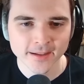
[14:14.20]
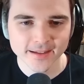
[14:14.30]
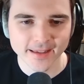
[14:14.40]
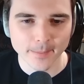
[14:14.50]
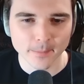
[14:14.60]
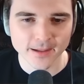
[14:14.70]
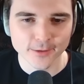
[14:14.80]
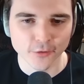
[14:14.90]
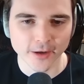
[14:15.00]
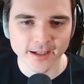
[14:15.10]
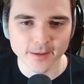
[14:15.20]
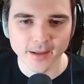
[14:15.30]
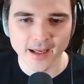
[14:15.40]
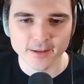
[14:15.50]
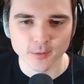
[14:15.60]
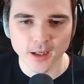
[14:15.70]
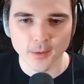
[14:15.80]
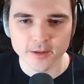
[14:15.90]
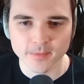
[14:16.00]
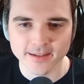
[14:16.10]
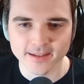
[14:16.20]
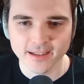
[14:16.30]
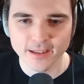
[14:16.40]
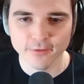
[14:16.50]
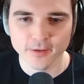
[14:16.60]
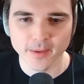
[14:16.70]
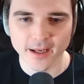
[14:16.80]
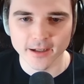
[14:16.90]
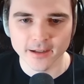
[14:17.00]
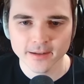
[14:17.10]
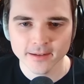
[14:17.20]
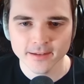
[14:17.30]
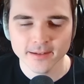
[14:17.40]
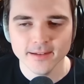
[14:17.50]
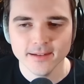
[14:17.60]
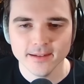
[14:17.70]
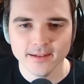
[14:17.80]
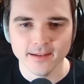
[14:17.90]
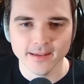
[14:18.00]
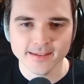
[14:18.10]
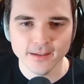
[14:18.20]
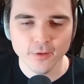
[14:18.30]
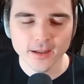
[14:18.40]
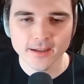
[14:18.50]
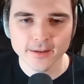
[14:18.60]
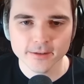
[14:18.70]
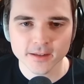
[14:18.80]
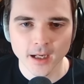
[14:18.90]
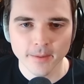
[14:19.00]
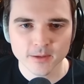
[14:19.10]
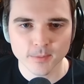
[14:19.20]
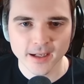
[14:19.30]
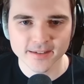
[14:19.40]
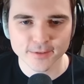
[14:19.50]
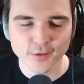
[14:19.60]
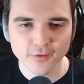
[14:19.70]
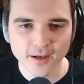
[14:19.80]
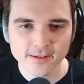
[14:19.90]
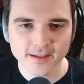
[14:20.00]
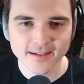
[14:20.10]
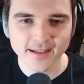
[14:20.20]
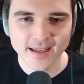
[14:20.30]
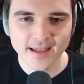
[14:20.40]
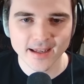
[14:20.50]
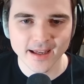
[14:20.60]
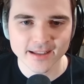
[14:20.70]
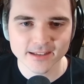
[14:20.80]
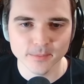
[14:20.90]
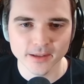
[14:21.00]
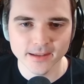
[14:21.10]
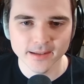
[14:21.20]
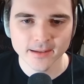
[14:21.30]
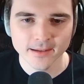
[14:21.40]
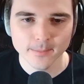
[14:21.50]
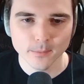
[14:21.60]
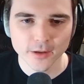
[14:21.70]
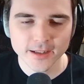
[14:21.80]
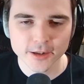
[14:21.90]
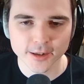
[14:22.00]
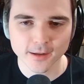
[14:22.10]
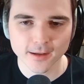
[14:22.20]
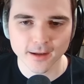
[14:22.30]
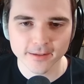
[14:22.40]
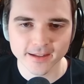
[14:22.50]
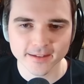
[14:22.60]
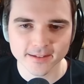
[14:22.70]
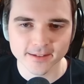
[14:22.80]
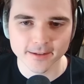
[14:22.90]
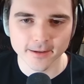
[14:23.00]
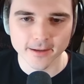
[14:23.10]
that picked random as well, which makes it even better. And let's see if we can get another top spot. So far today has been pretty chill, all things considered. You